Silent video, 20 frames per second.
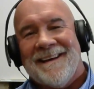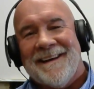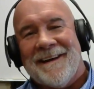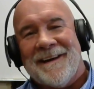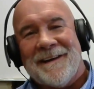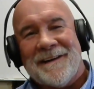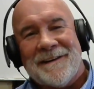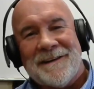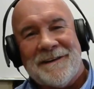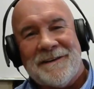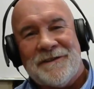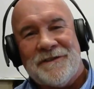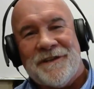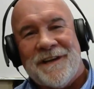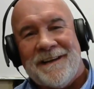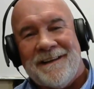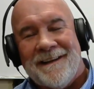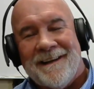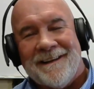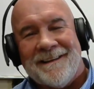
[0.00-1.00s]
uh,
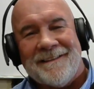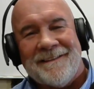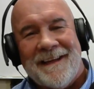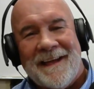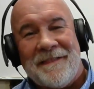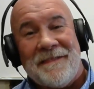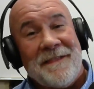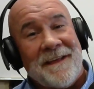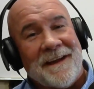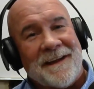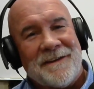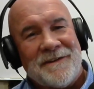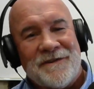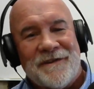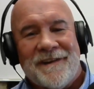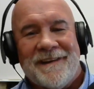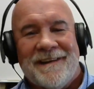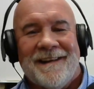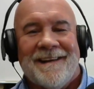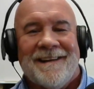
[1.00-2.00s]
agenda, that thick
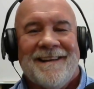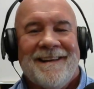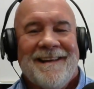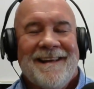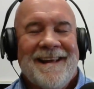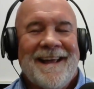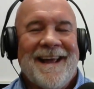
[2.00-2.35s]
agenda,